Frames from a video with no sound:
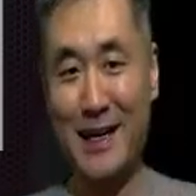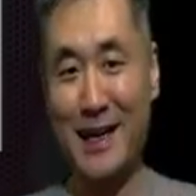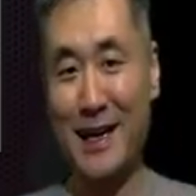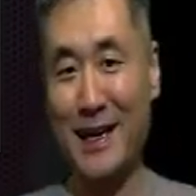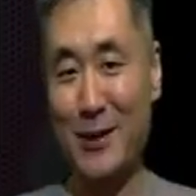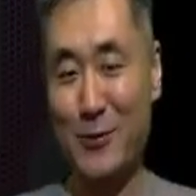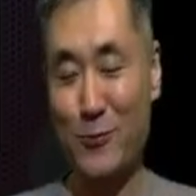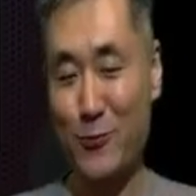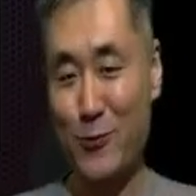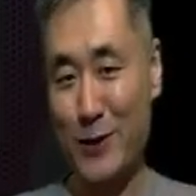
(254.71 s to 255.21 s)

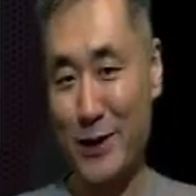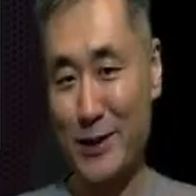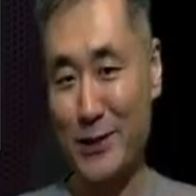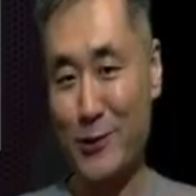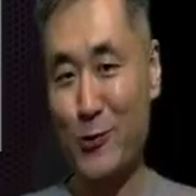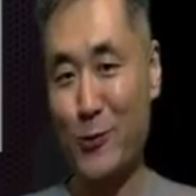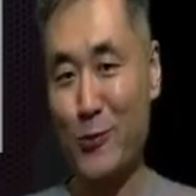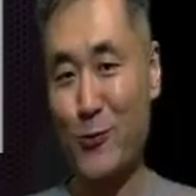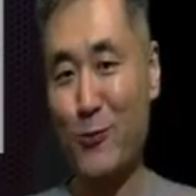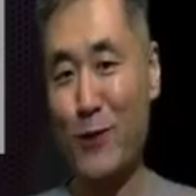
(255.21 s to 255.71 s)
and we know
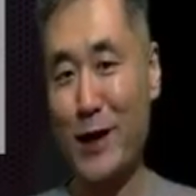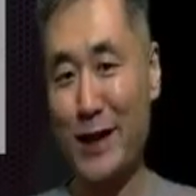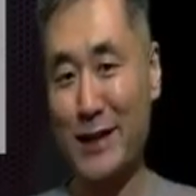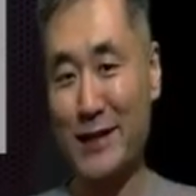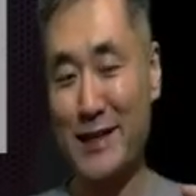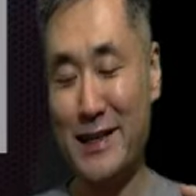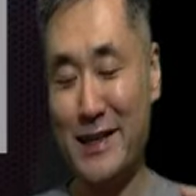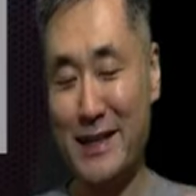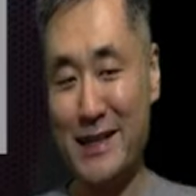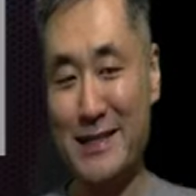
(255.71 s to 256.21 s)

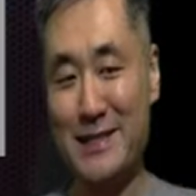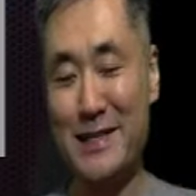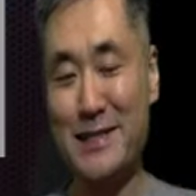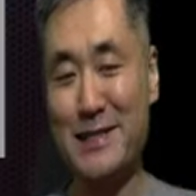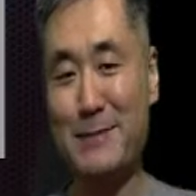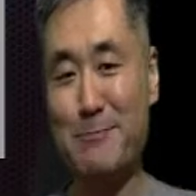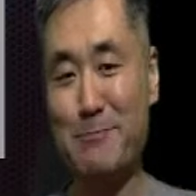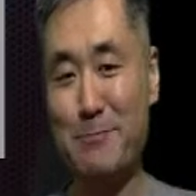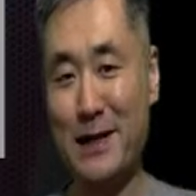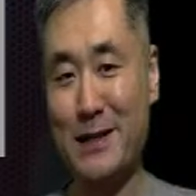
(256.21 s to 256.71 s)
what is the
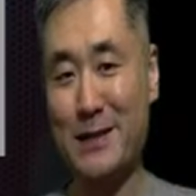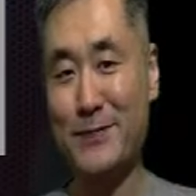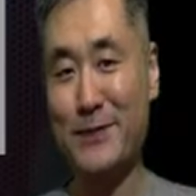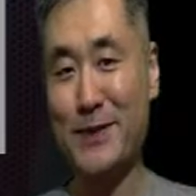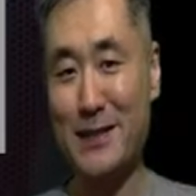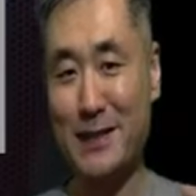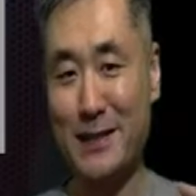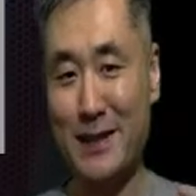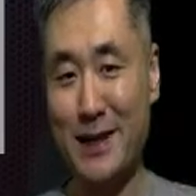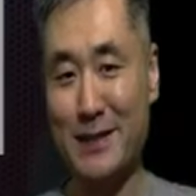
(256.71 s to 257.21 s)
specific
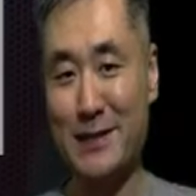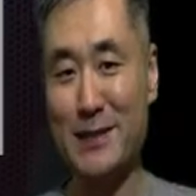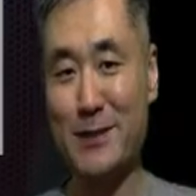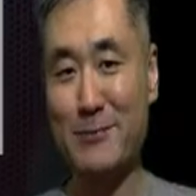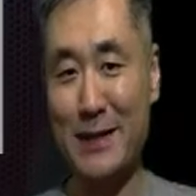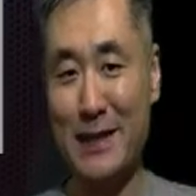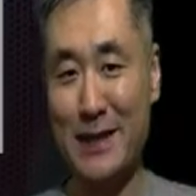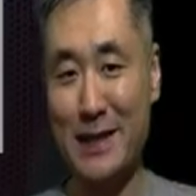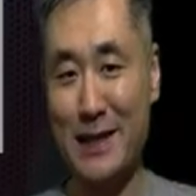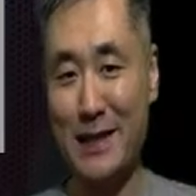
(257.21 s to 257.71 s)
signs
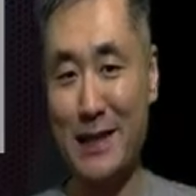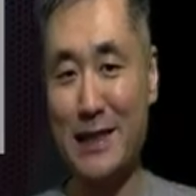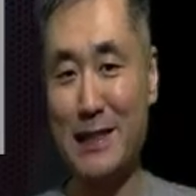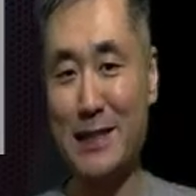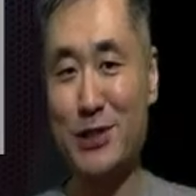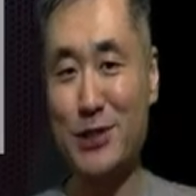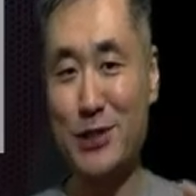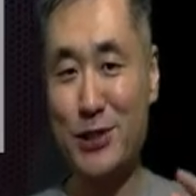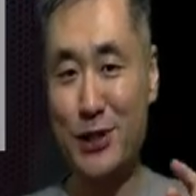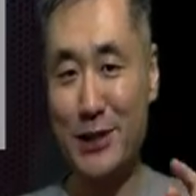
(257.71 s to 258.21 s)
of
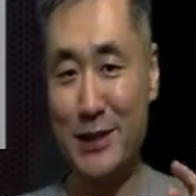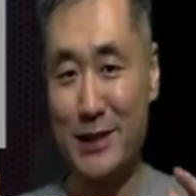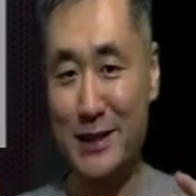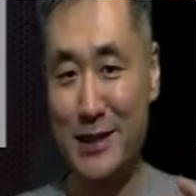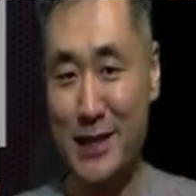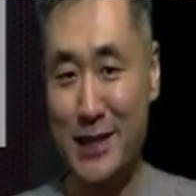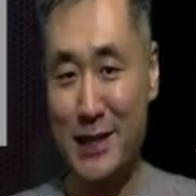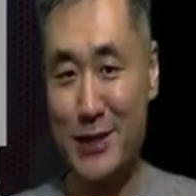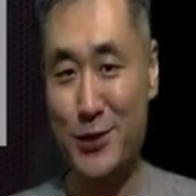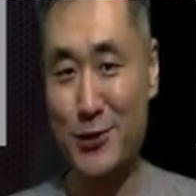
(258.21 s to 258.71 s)
each
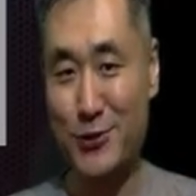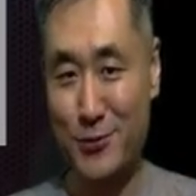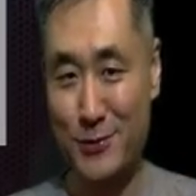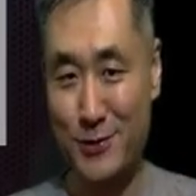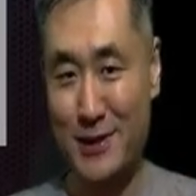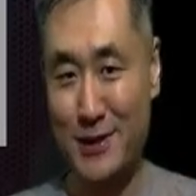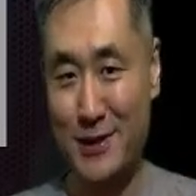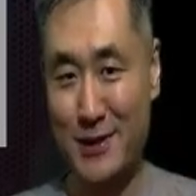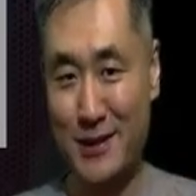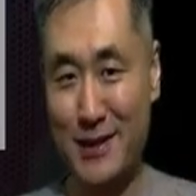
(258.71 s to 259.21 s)

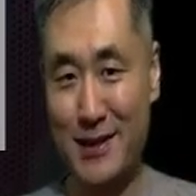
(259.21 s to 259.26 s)
tissues,